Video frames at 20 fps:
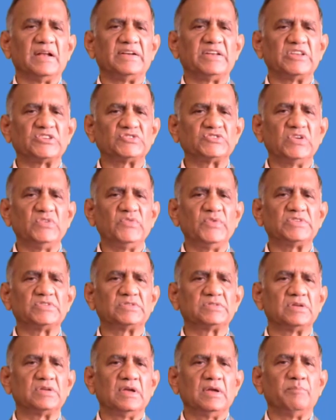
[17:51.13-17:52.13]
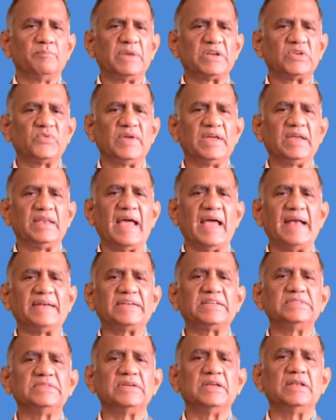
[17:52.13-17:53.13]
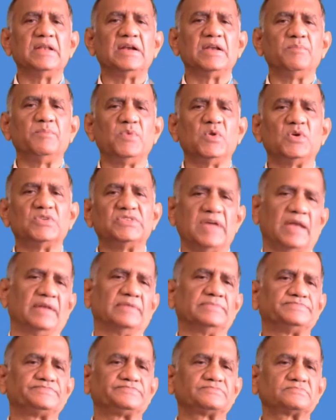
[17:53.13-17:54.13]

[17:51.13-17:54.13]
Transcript: Distinguish between antigen and immunogen.